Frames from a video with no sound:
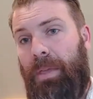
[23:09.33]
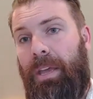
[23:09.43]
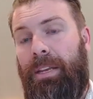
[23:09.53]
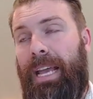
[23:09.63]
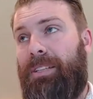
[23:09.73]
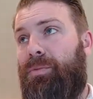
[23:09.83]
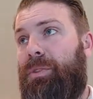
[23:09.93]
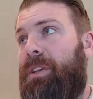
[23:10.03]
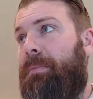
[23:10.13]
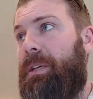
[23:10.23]
And yes, we
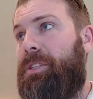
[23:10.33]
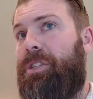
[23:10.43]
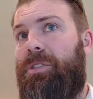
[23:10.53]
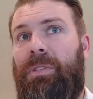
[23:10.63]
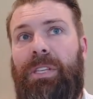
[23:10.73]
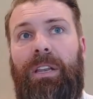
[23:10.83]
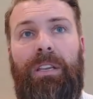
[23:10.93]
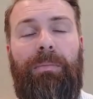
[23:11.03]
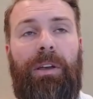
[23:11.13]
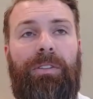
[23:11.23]
send messages, we send
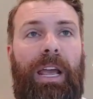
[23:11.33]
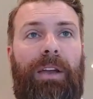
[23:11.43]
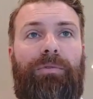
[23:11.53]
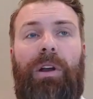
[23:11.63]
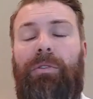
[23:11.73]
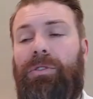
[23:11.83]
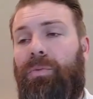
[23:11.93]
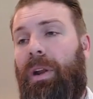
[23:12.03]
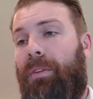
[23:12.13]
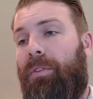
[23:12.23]
emails, after hours,
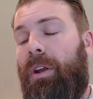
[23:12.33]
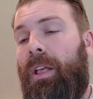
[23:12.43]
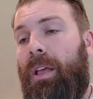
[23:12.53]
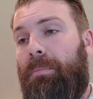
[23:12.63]
whatever,